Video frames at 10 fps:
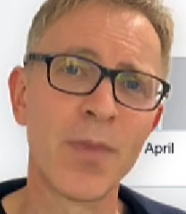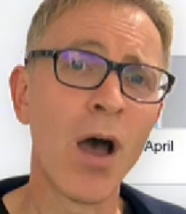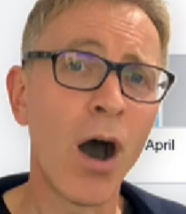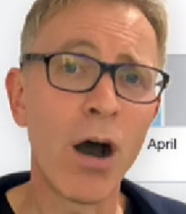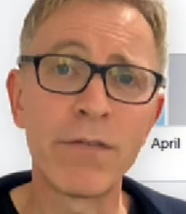
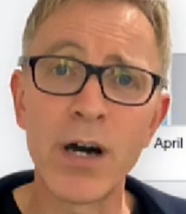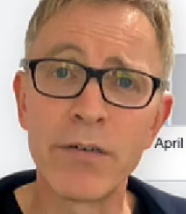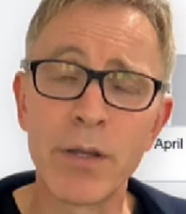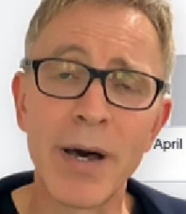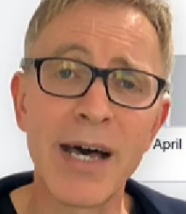Hover over
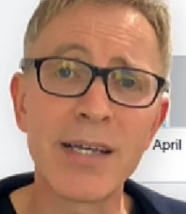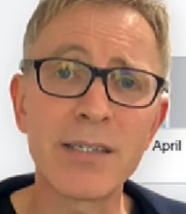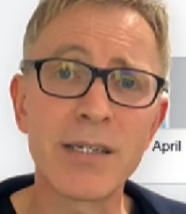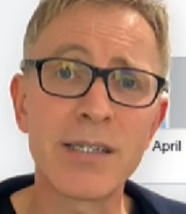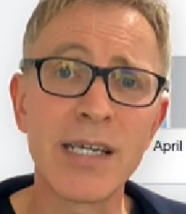the bars
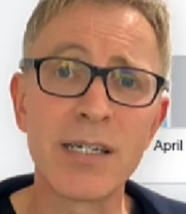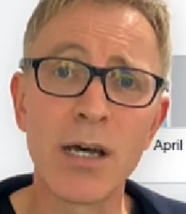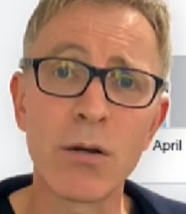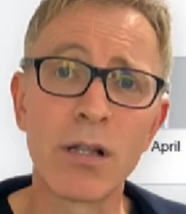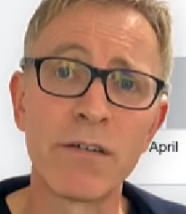to see a
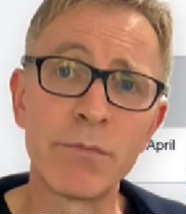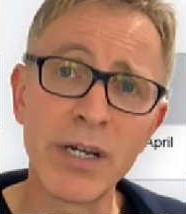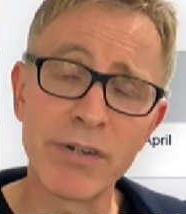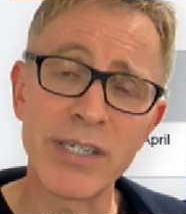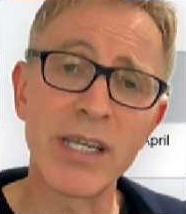total of money
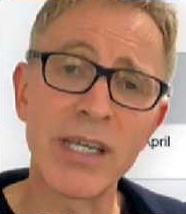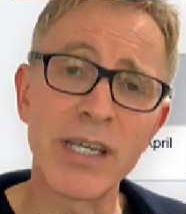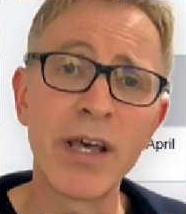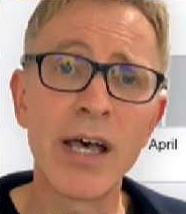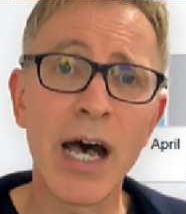
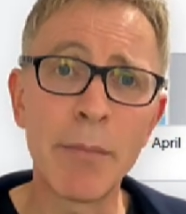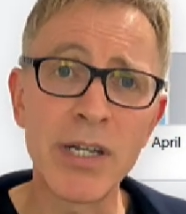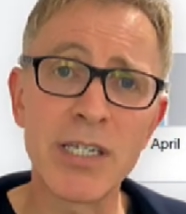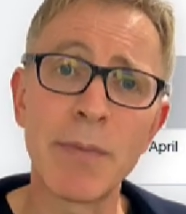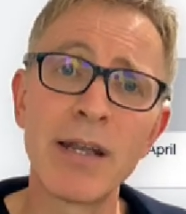received and money
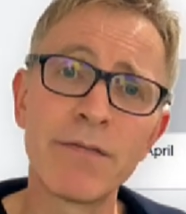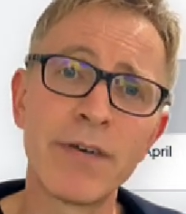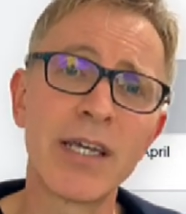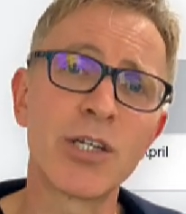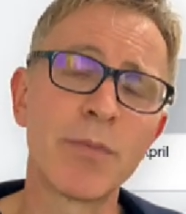spent for
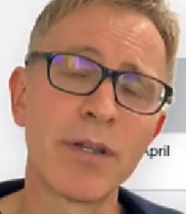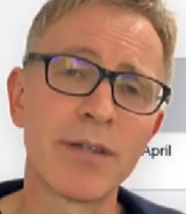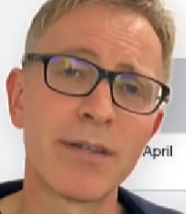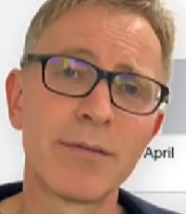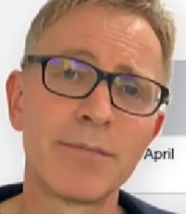each
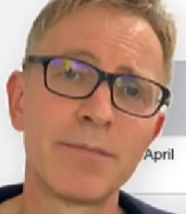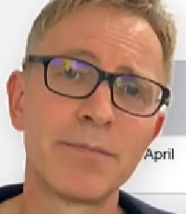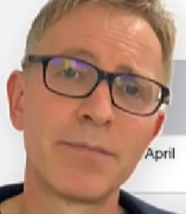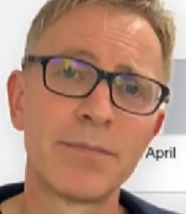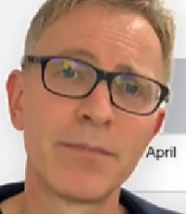month.
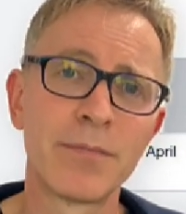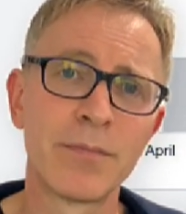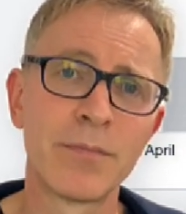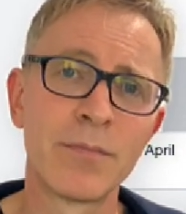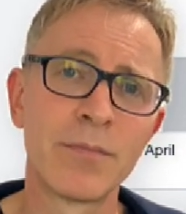
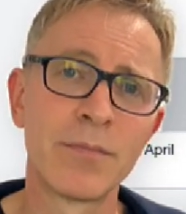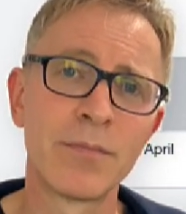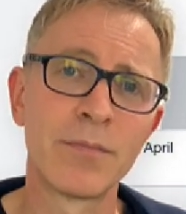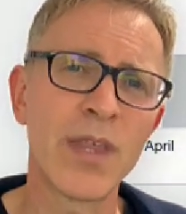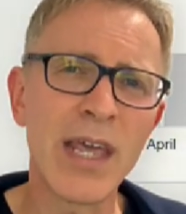
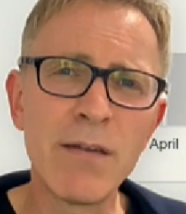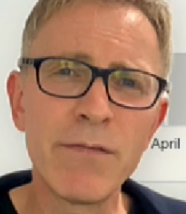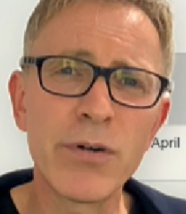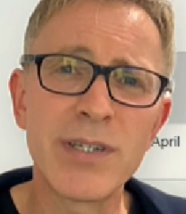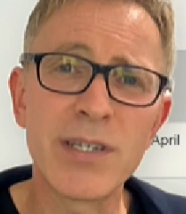The
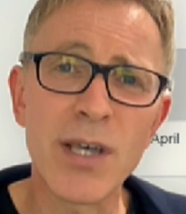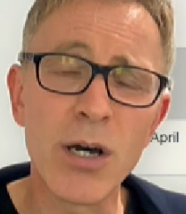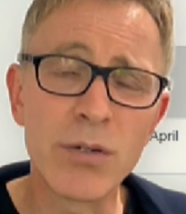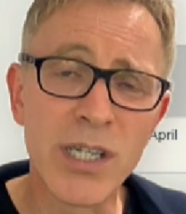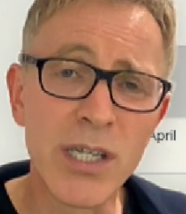Invoices
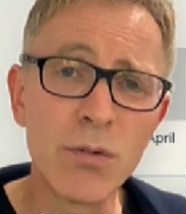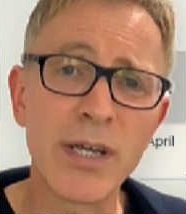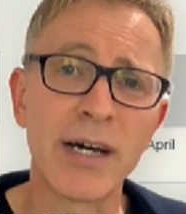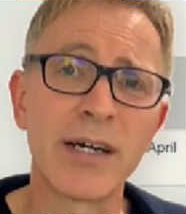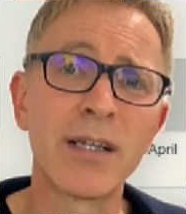Owed to You
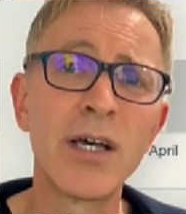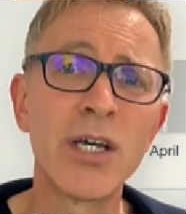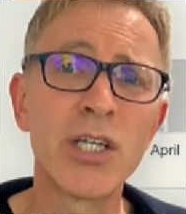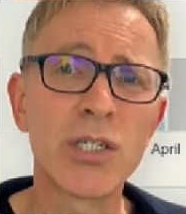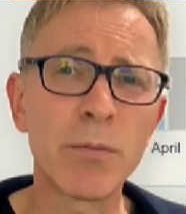tile
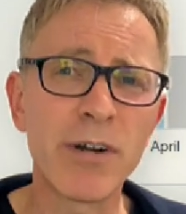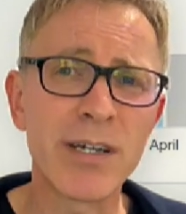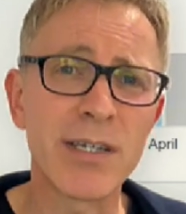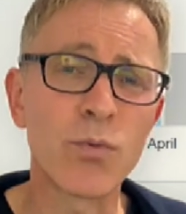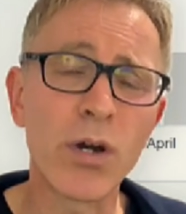
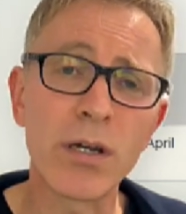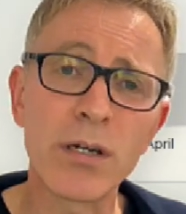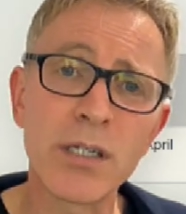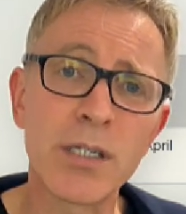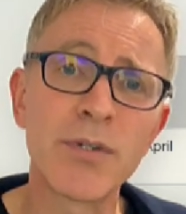summarises what your
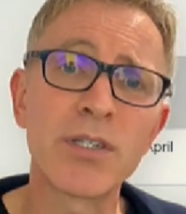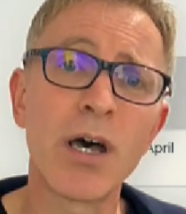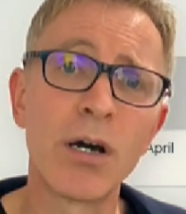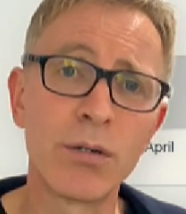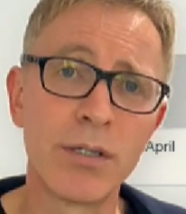customers
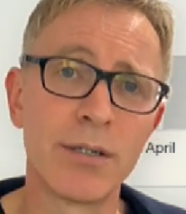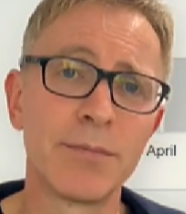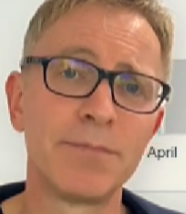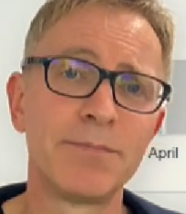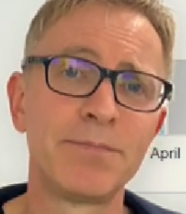owe
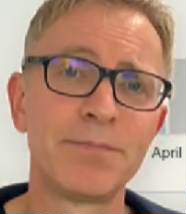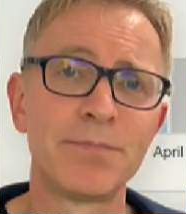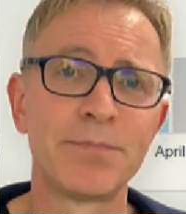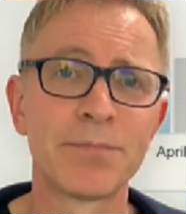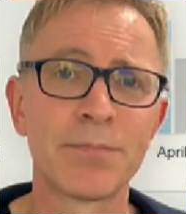you.
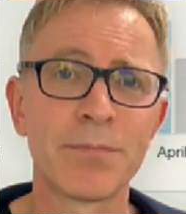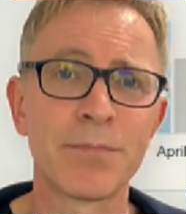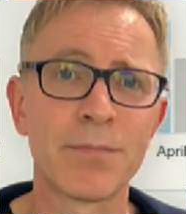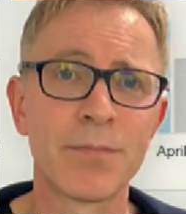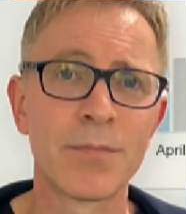
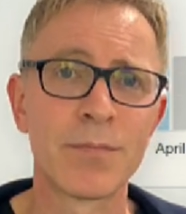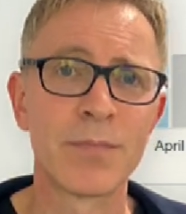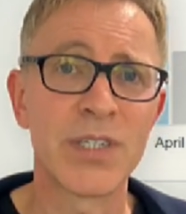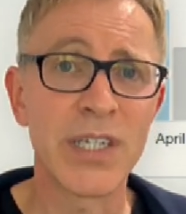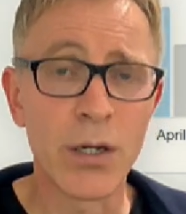
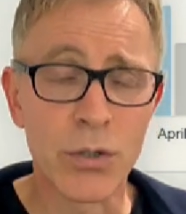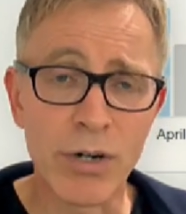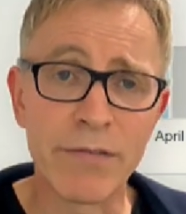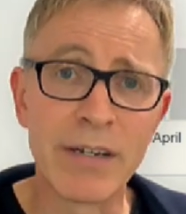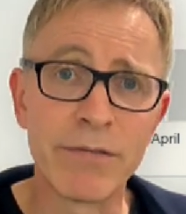See your
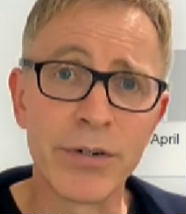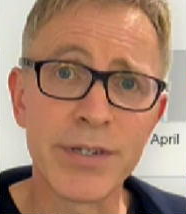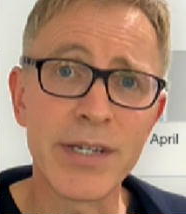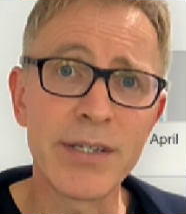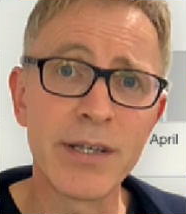draft
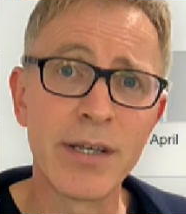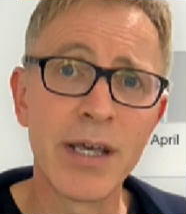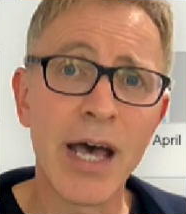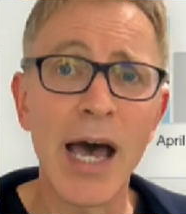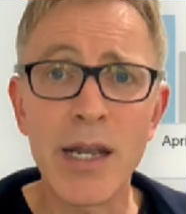invoices
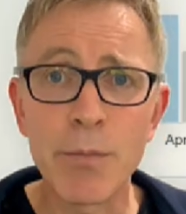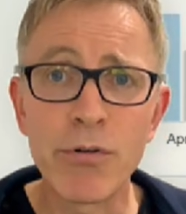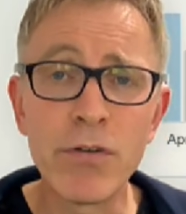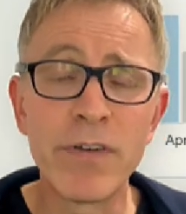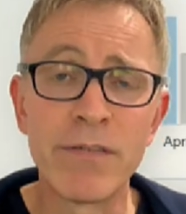and
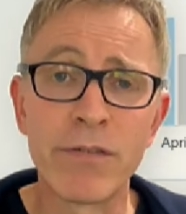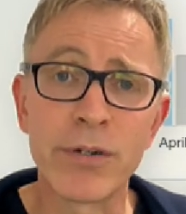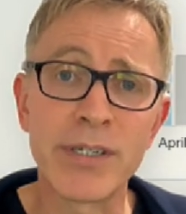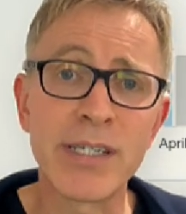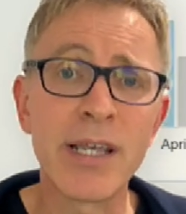approve
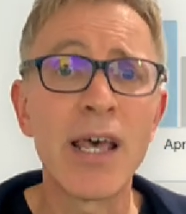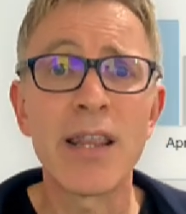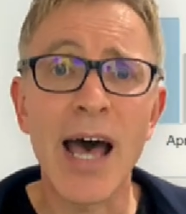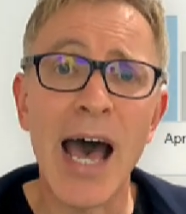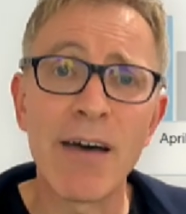invoices
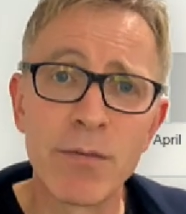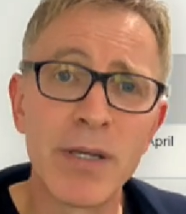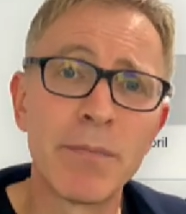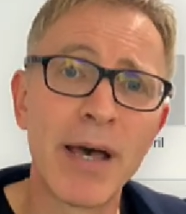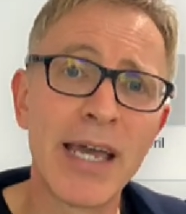that haven't
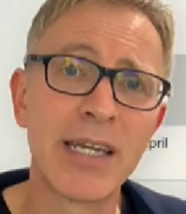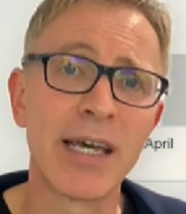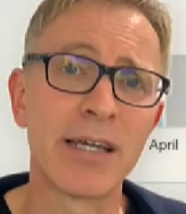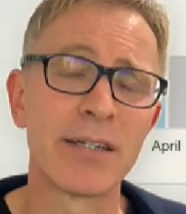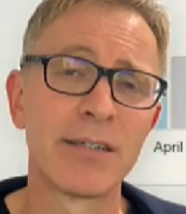been paid
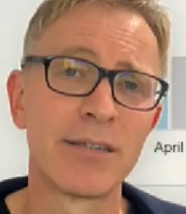yet.